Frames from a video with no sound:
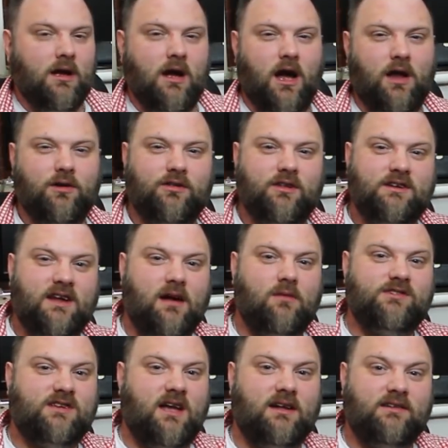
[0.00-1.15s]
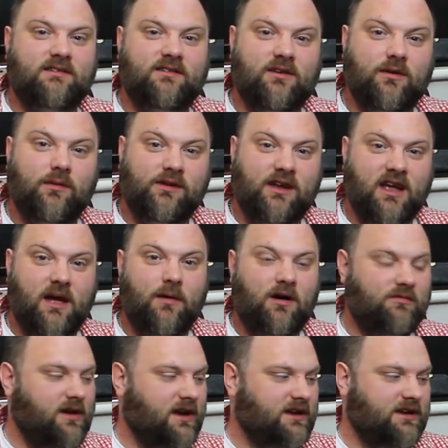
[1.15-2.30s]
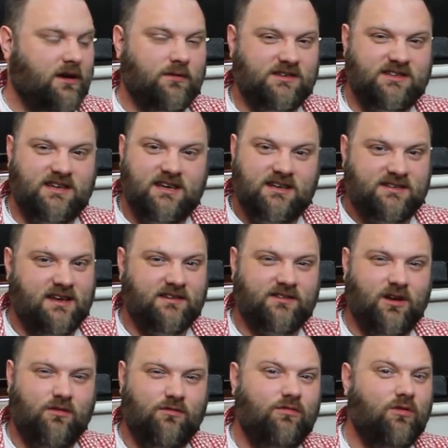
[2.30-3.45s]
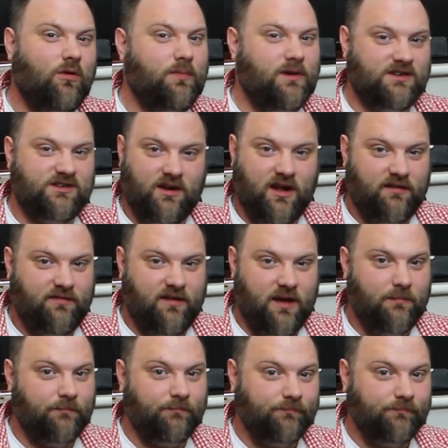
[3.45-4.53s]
Another downside to DMR radio is these things are rubbish on FM.